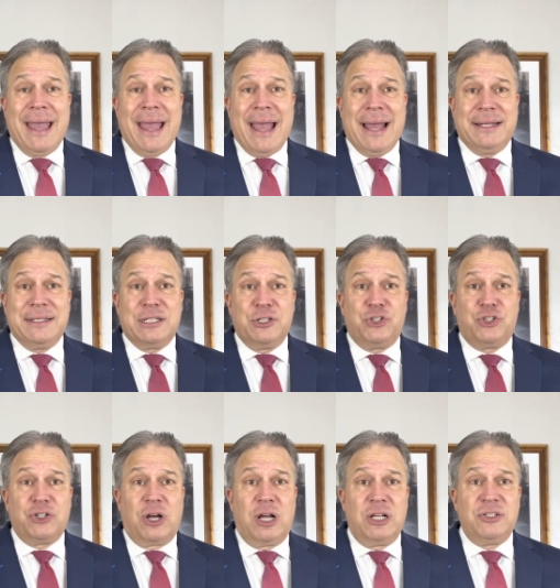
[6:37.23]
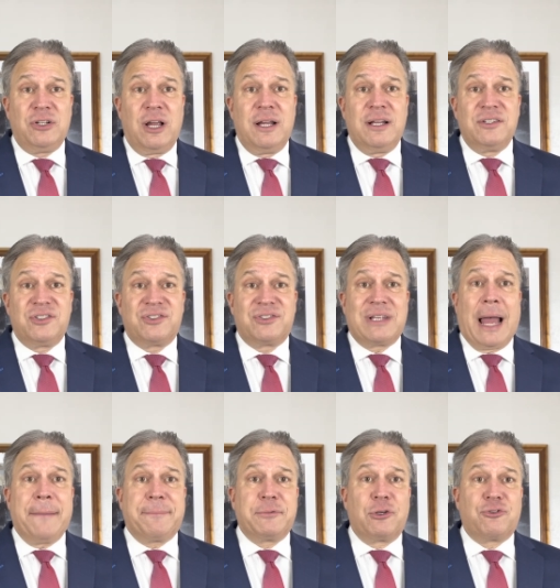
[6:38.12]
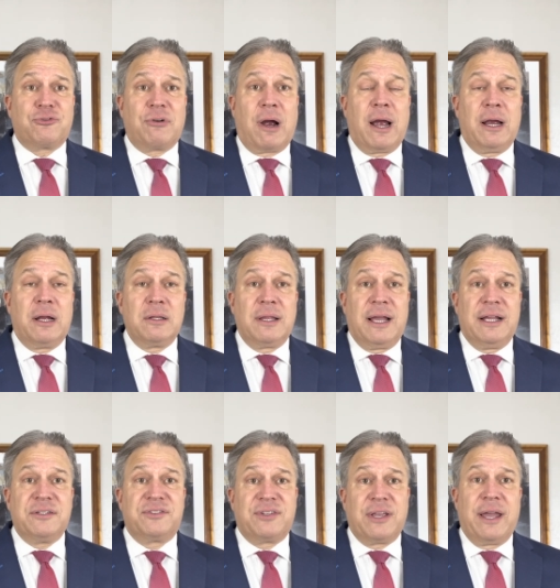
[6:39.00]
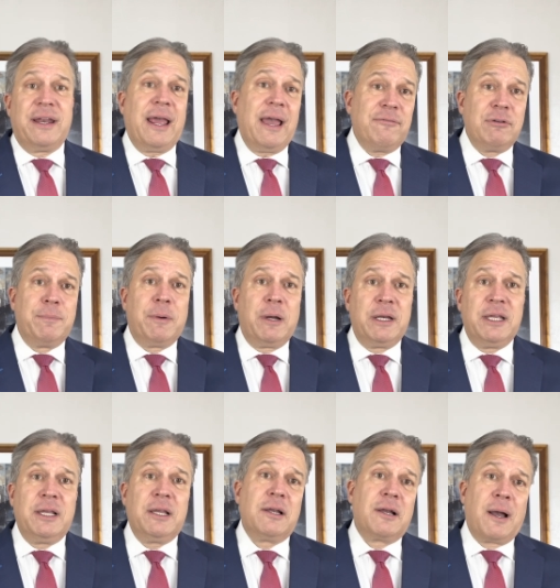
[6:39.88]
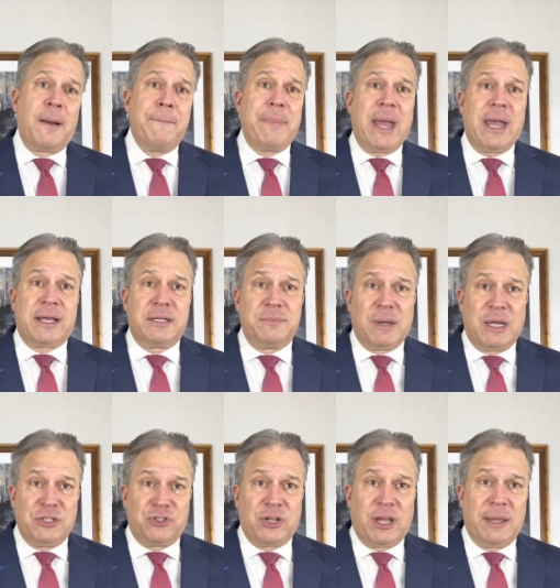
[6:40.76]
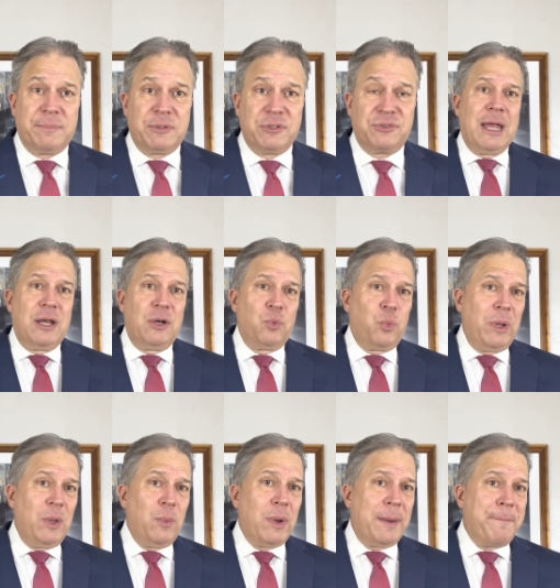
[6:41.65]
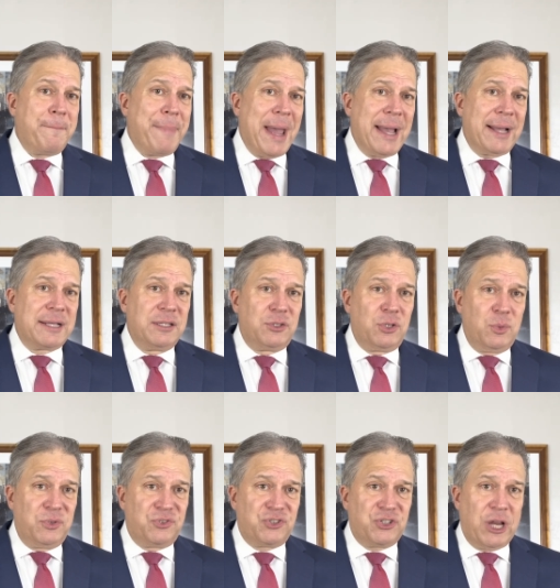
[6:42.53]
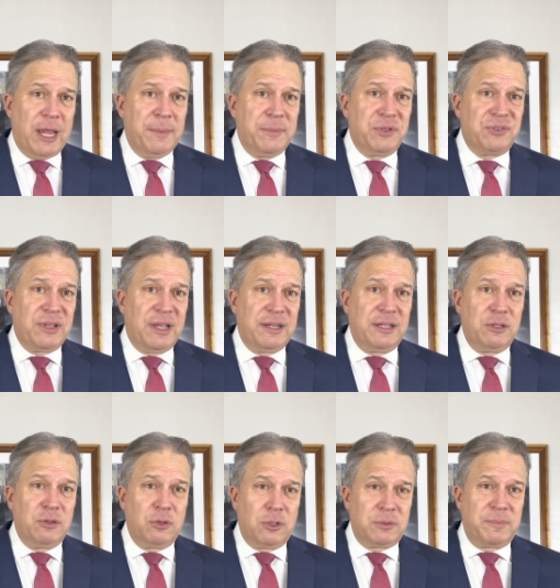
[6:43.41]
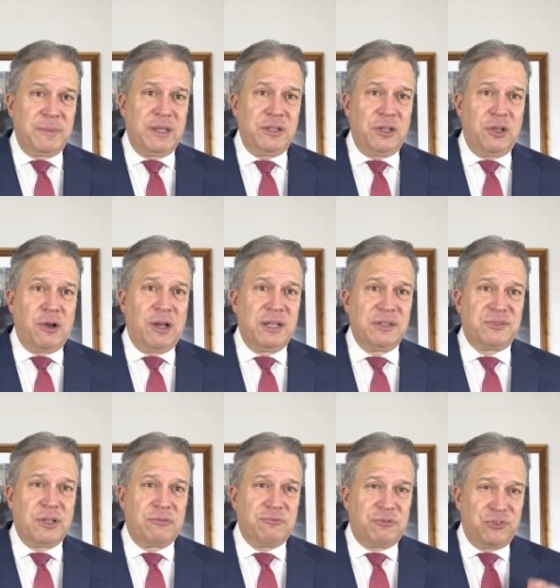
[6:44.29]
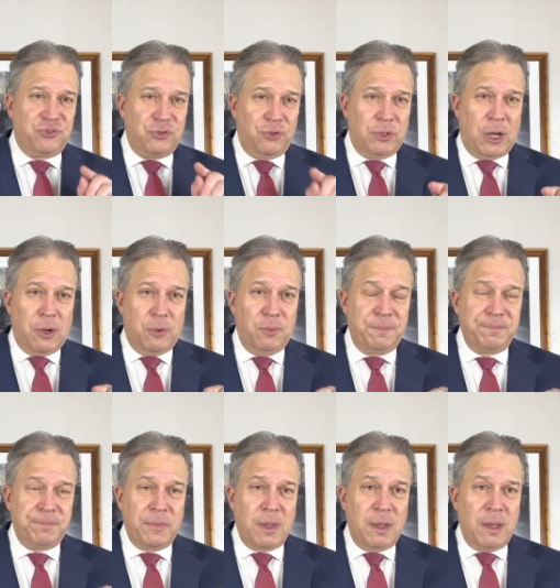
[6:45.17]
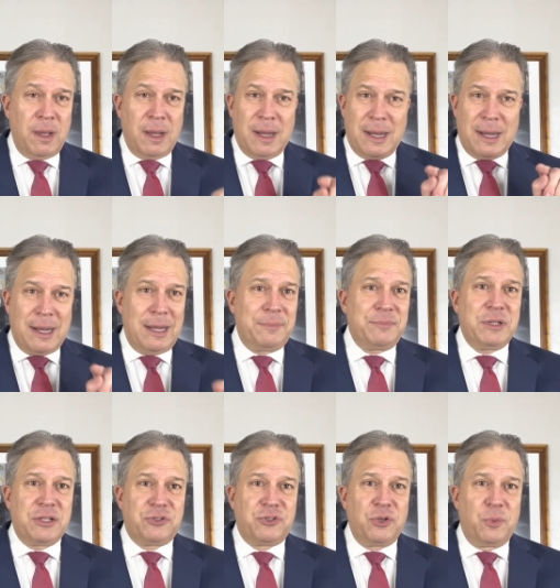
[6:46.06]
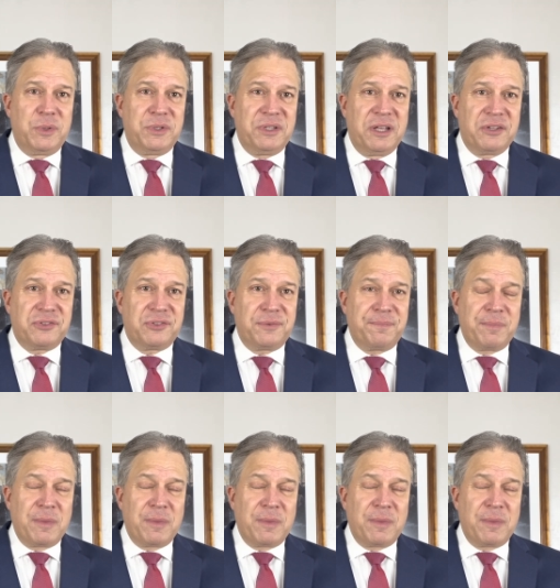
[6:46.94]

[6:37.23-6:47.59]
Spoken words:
and the judge stopped the trial and said, everybody come back in my chambers. And we went back into his chambers and he looked me in the eye and said, Rizzuto, I'm not doing this.